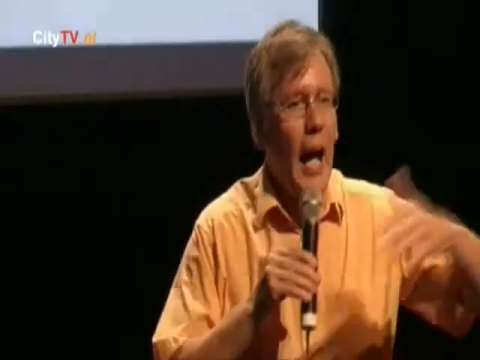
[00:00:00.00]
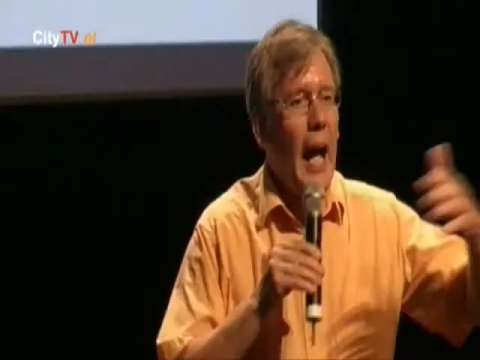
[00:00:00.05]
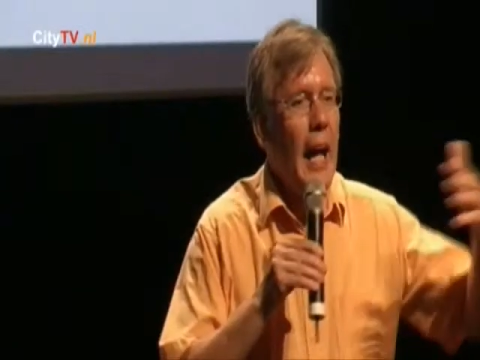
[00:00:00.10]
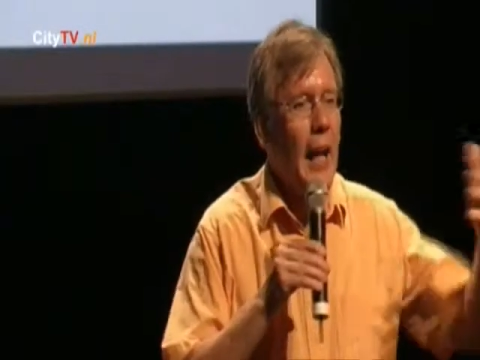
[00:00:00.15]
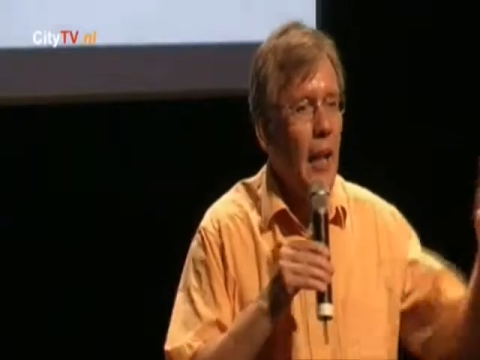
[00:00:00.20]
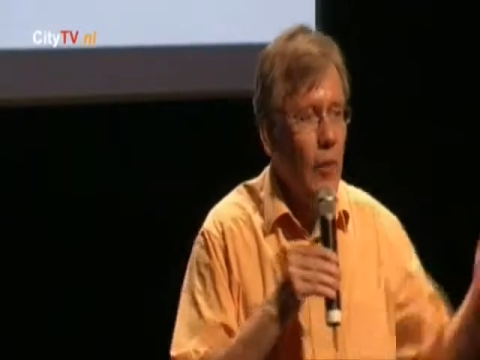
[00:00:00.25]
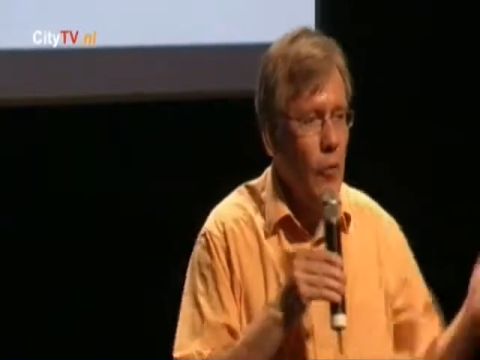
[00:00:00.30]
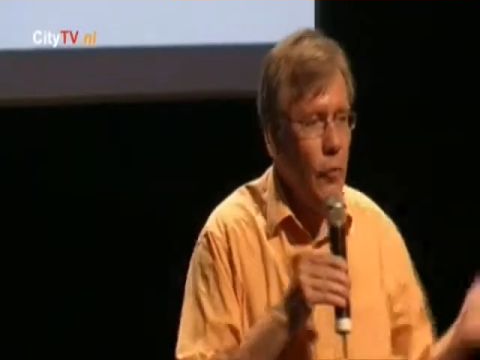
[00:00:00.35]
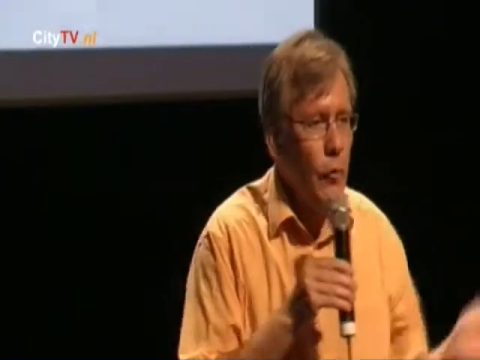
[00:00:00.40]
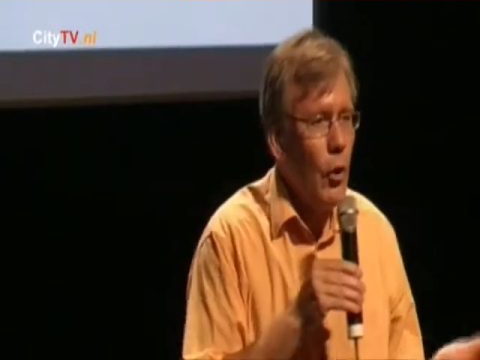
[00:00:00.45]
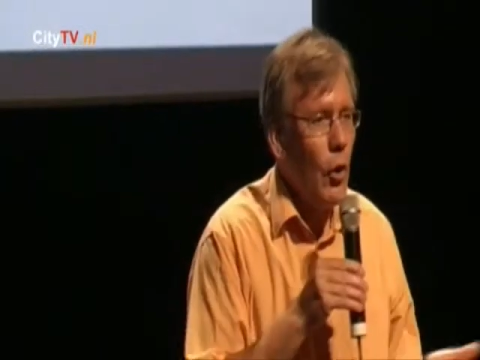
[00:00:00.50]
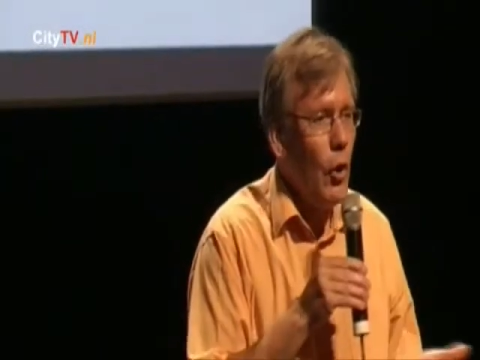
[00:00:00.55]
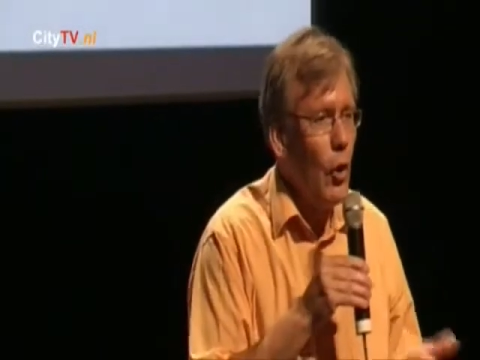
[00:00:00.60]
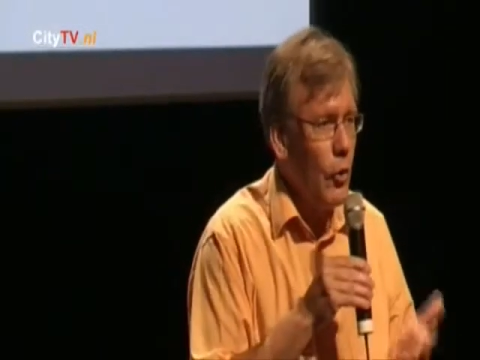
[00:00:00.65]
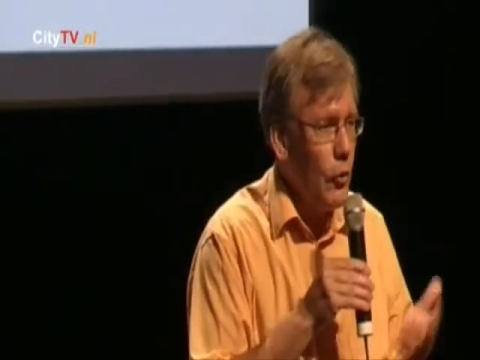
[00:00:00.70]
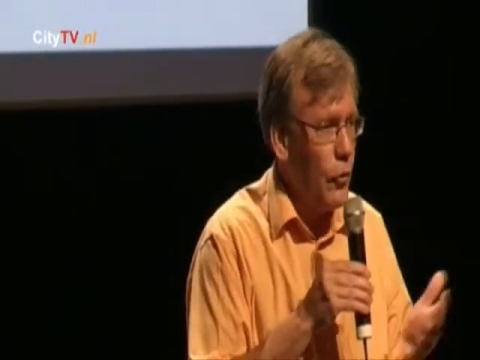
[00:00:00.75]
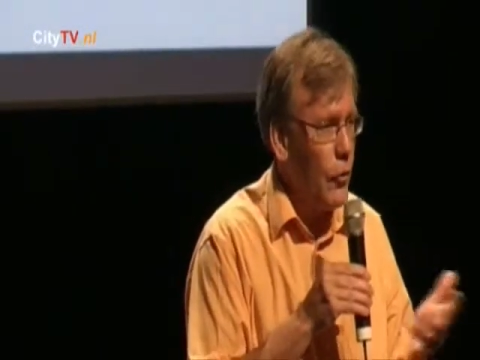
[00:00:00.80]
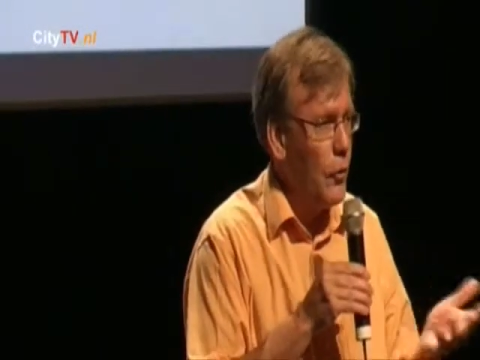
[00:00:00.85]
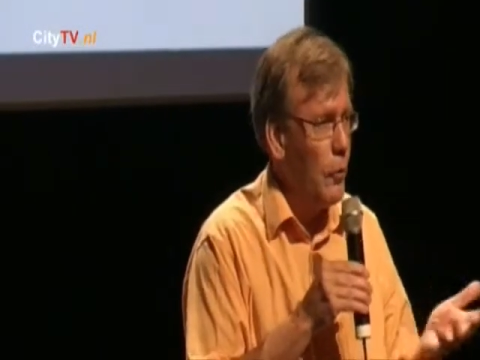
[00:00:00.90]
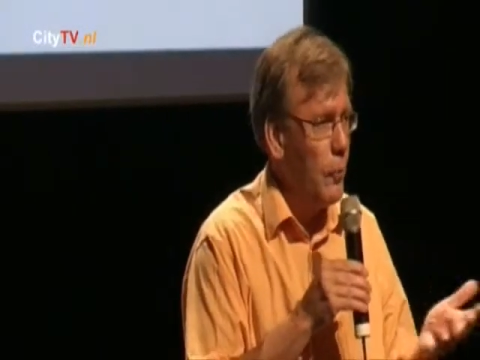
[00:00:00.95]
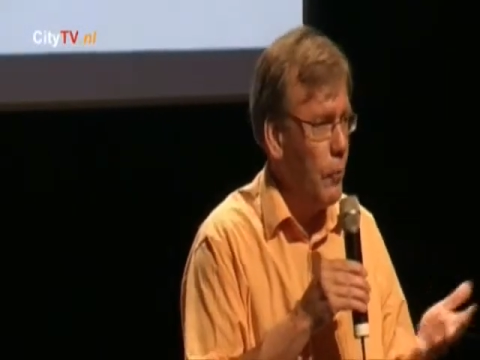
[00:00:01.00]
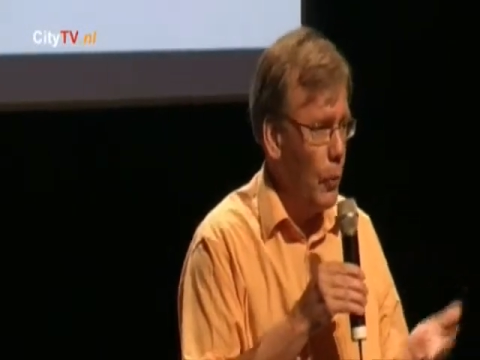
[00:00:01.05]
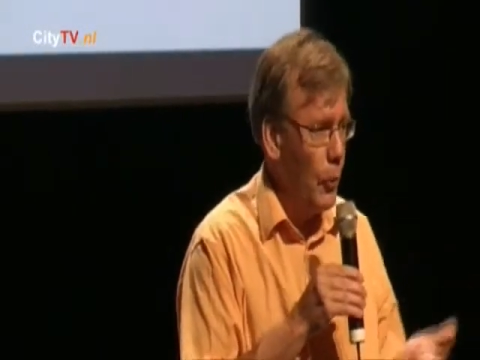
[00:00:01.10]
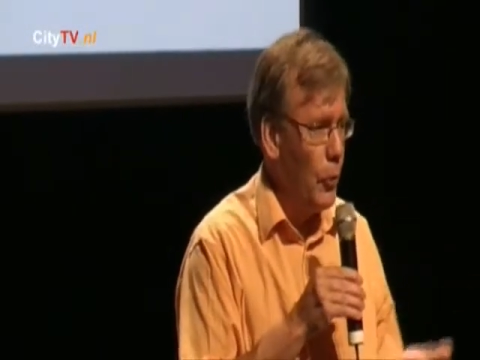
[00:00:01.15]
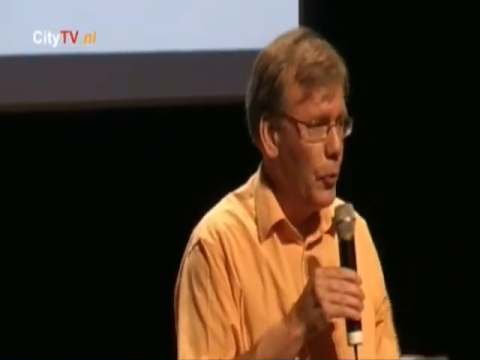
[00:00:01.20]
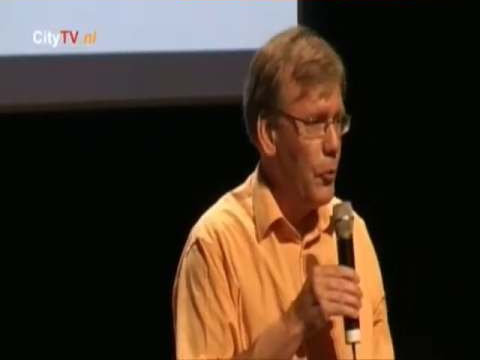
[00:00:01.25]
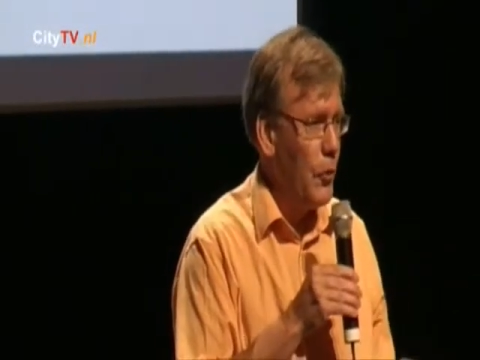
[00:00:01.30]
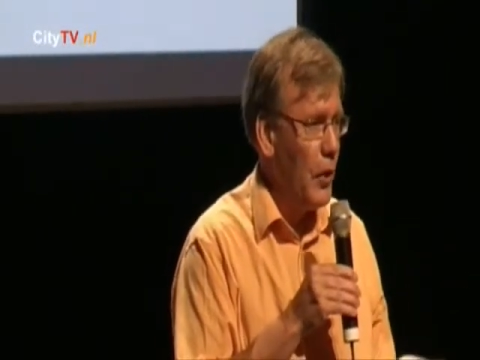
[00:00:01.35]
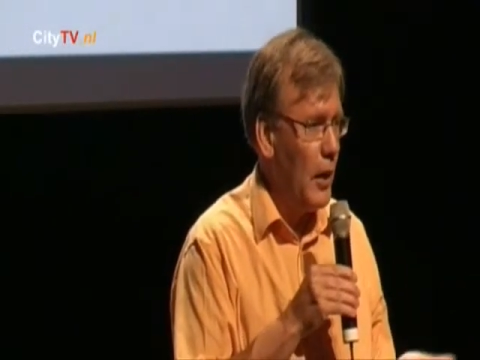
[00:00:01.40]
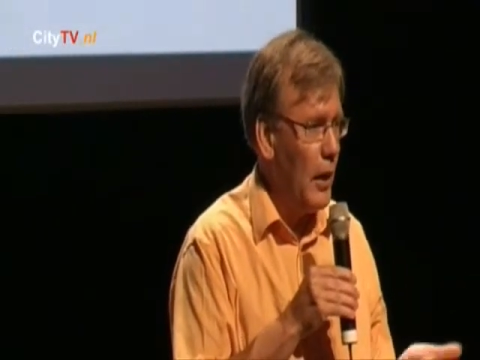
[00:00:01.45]
there's a hell of a lot
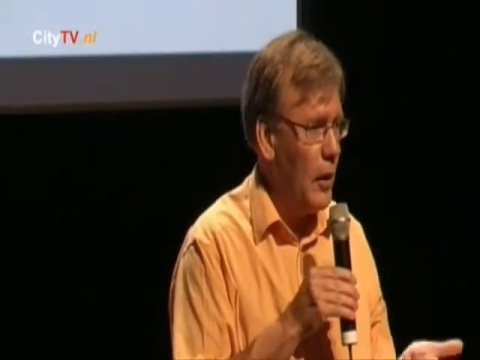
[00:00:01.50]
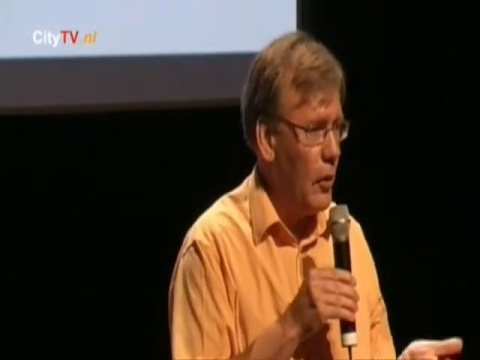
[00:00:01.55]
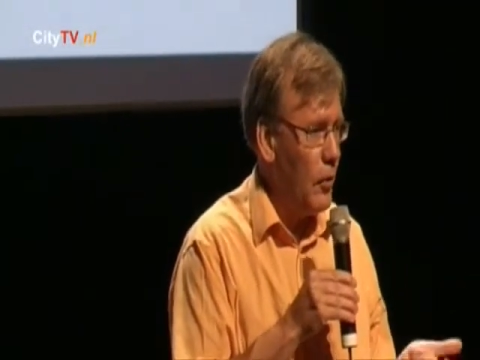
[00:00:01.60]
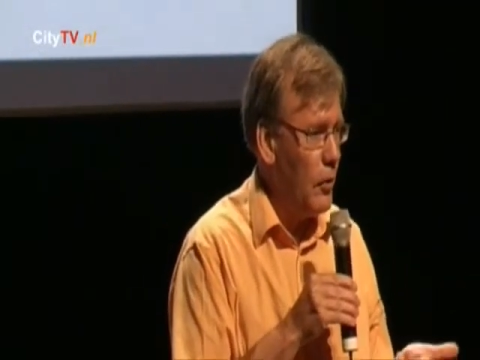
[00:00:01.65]
polluting